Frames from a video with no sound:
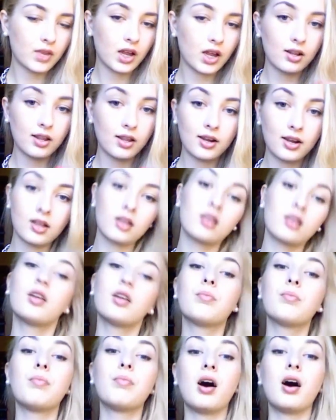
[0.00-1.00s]
like a
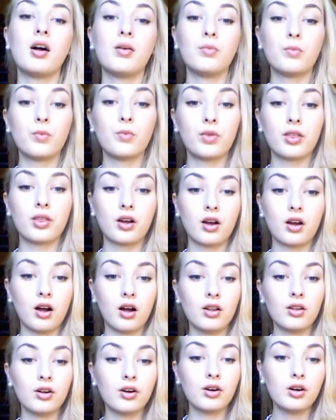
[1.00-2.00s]
lip balm with a
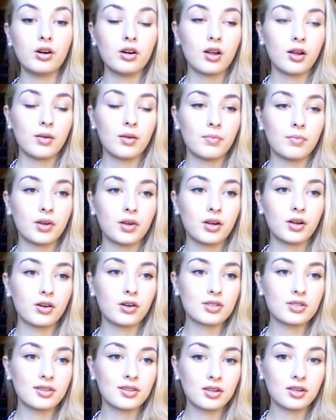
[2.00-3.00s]
color,
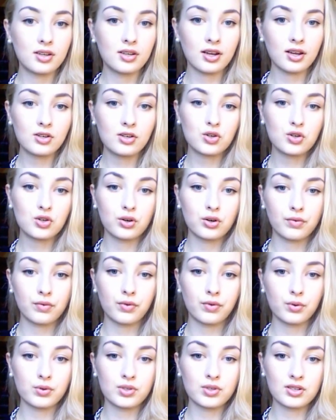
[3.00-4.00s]
because the texture of
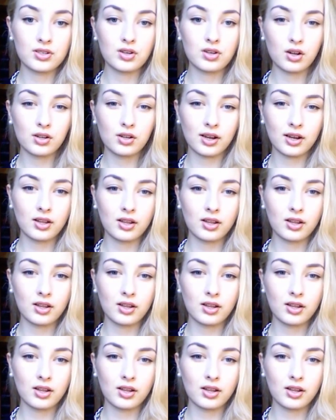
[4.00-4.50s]
those is not like a